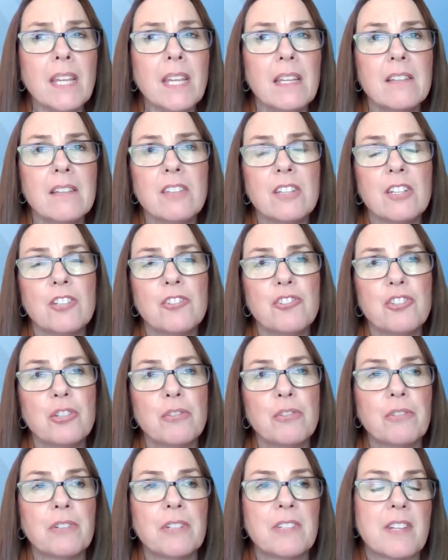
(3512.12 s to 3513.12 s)
Is it a
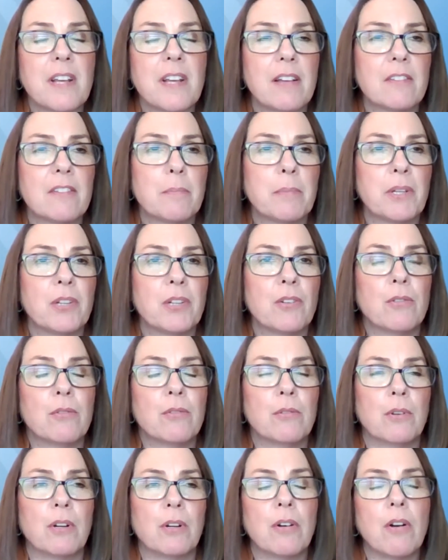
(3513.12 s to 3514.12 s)
children's
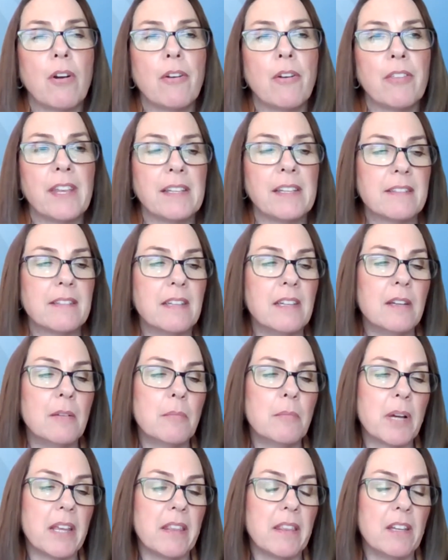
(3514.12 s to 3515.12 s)
hospital, or are they seen
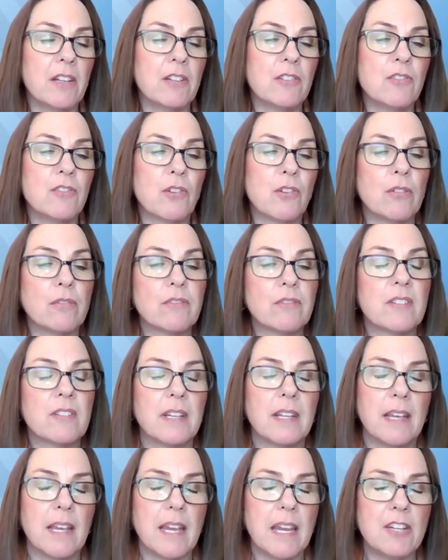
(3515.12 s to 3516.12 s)
by the adult
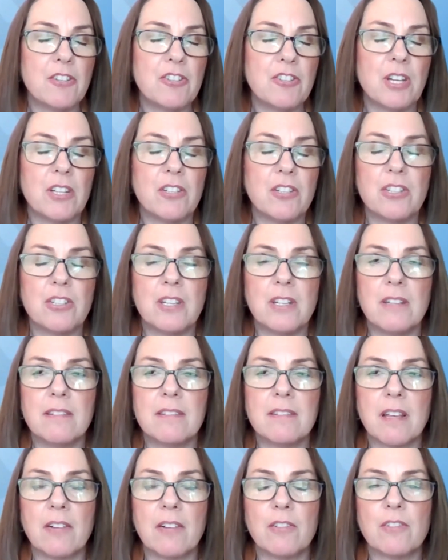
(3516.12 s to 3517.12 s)
HHT
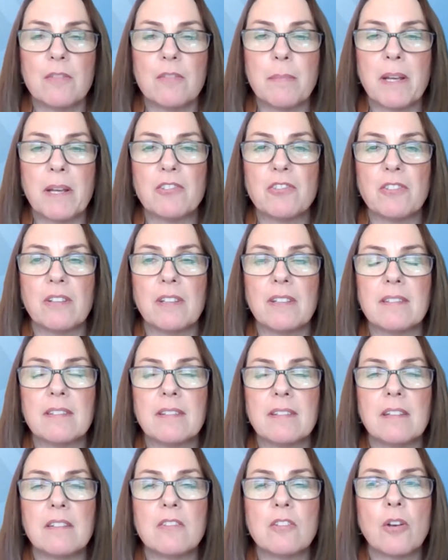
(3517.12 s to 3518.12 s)
center specialists?
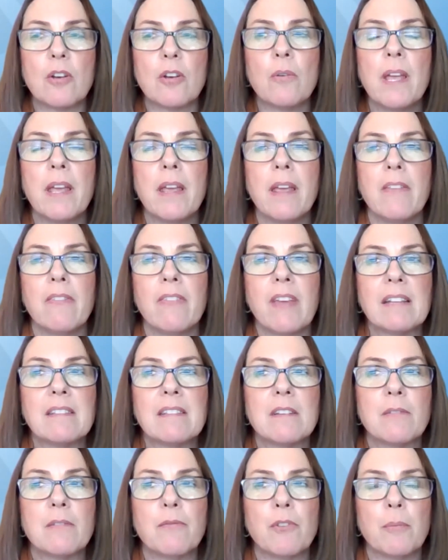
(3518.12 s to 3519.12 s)
And so
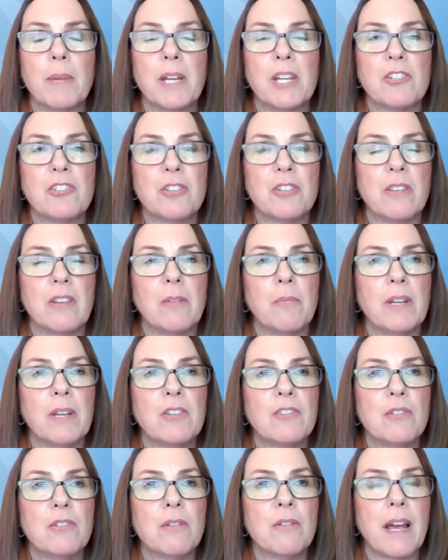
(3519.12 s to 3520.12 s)
that's information that we
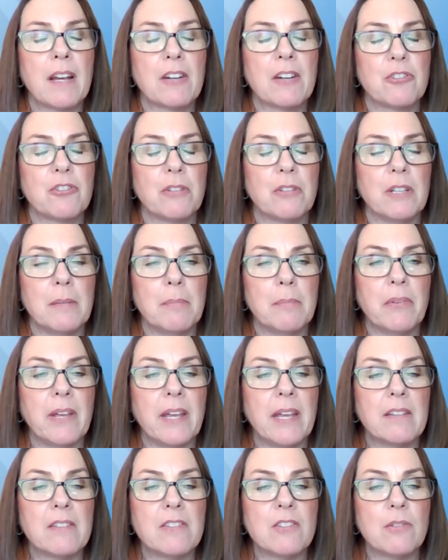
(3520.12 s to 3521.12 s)
do actually
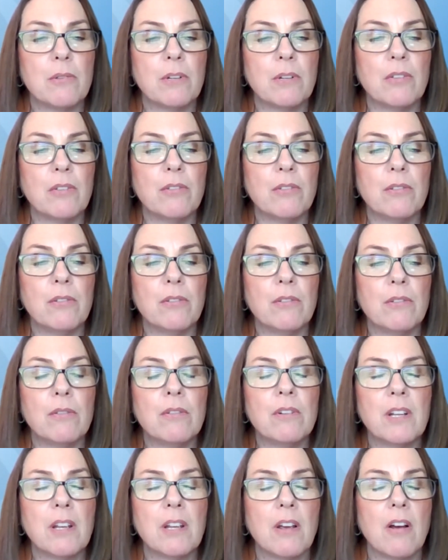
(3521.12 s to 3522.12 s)
plan to
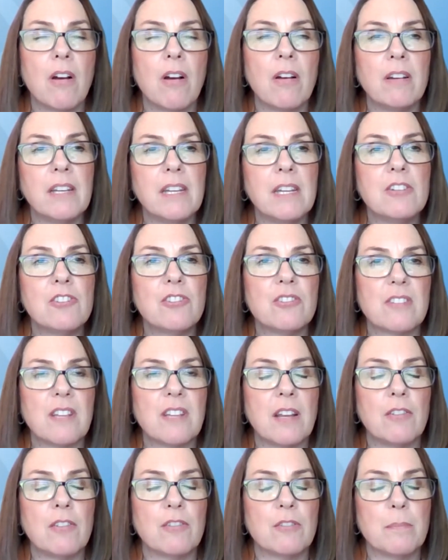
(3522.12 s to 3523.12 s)
include on each
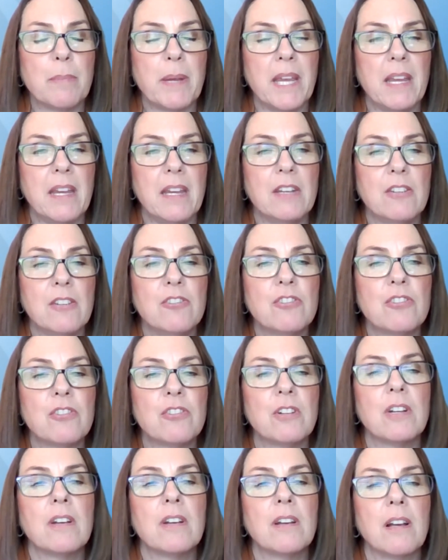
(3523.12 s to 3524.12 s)
center's page
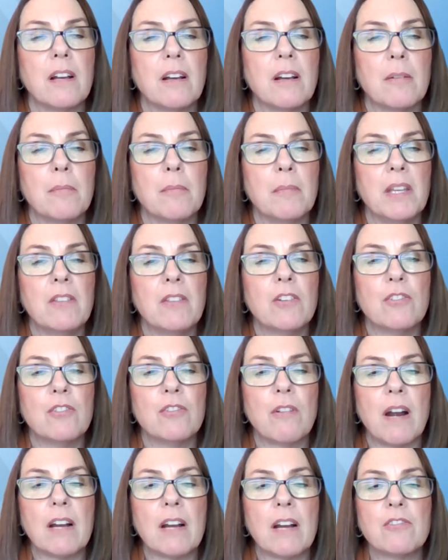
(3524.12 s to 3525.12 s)
in the
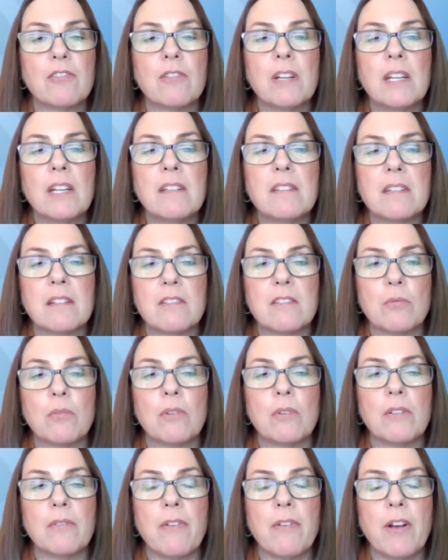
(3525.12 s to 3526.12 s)
directory to
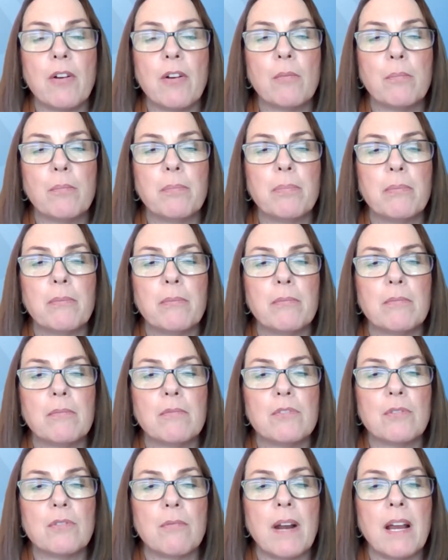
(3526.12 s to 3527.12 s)
sort of help
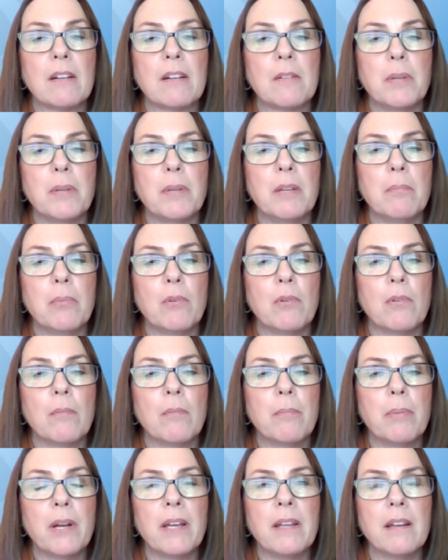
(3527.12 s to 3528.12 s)
direct people.
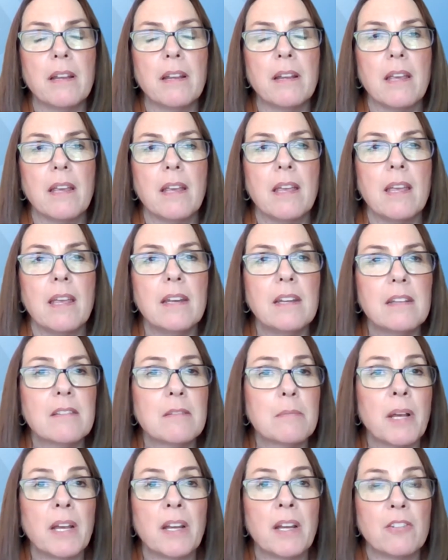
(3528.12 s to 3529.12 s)
But it
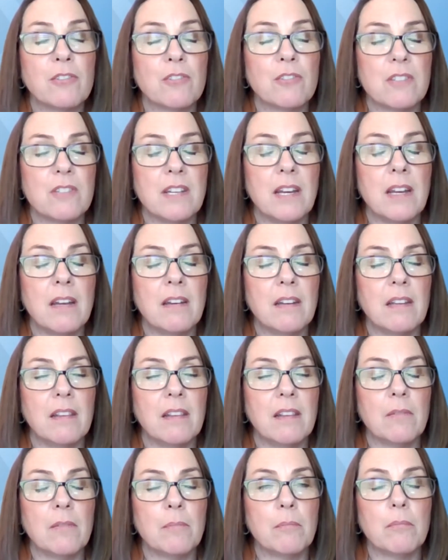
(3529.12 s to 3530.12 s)
is my understanding
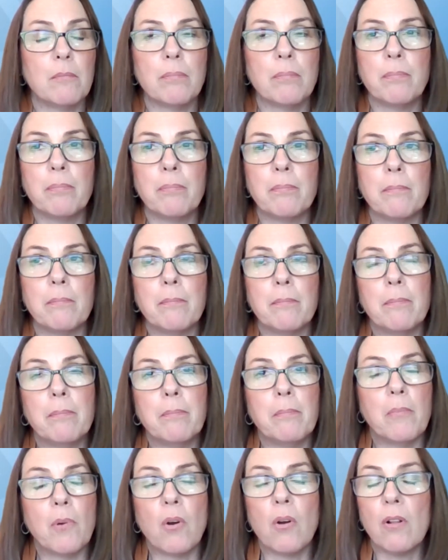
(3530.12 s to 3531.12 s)
that
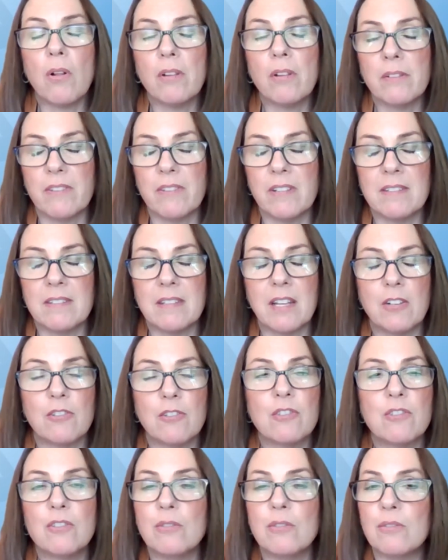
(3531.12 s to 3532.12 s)
all of the
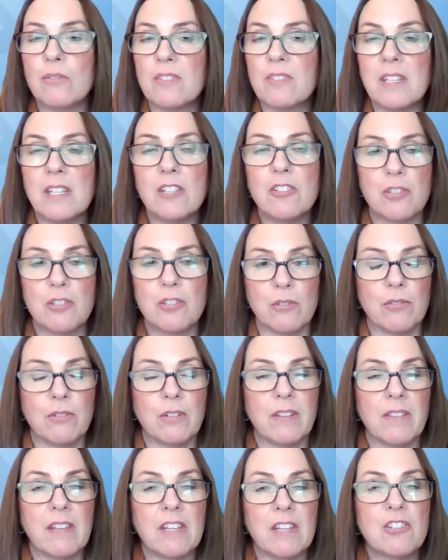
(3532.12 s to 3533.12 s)
centers do see
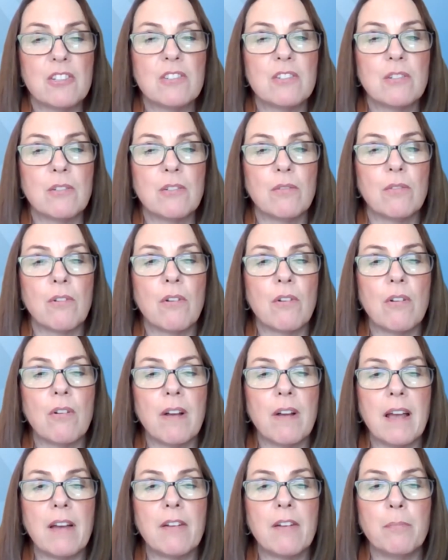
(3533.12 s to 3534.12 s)
children, they just don't all
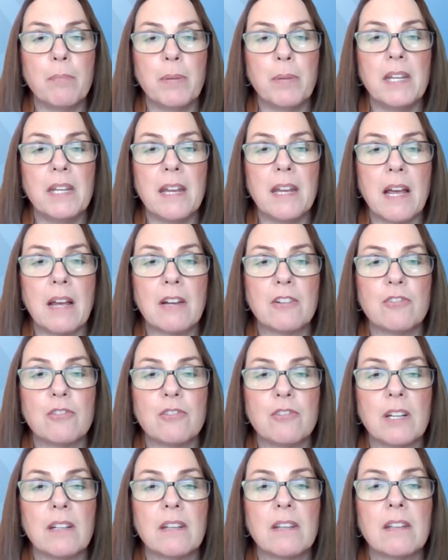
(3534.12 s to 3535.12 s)
have
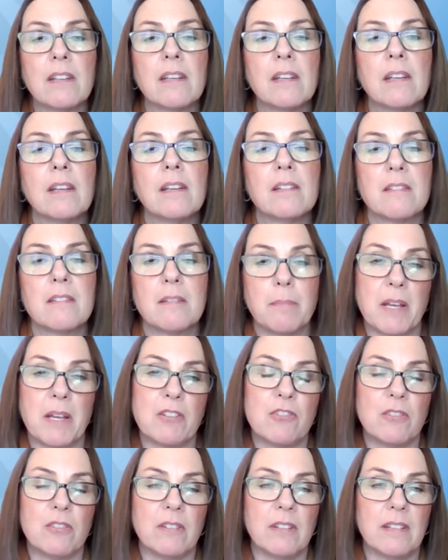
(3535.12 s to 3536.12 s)
pediatric
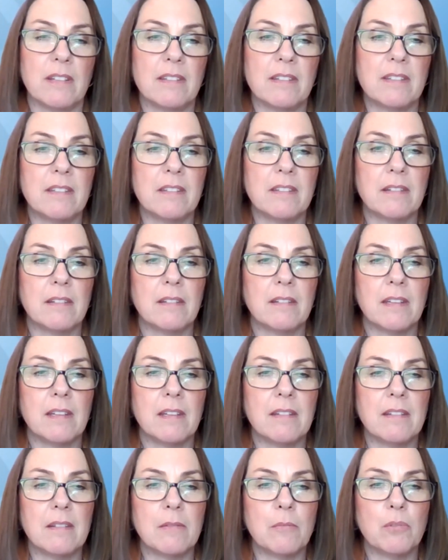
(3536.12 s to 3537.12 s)
specialists.
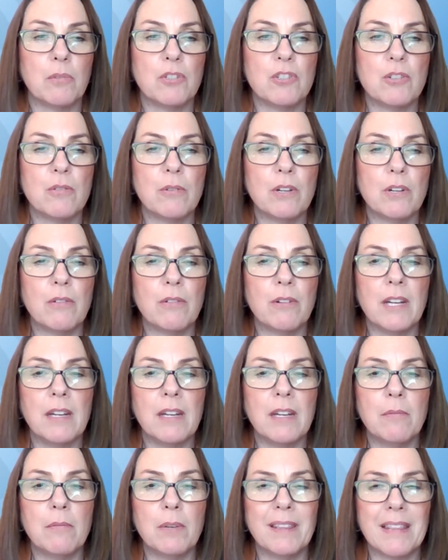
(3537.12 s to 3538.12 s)
Would you
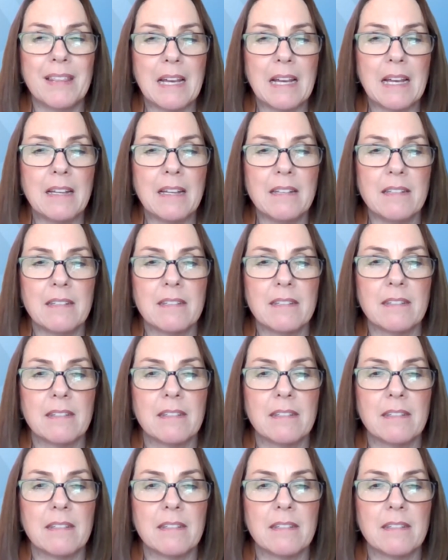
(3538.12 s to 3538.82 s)
agree with that?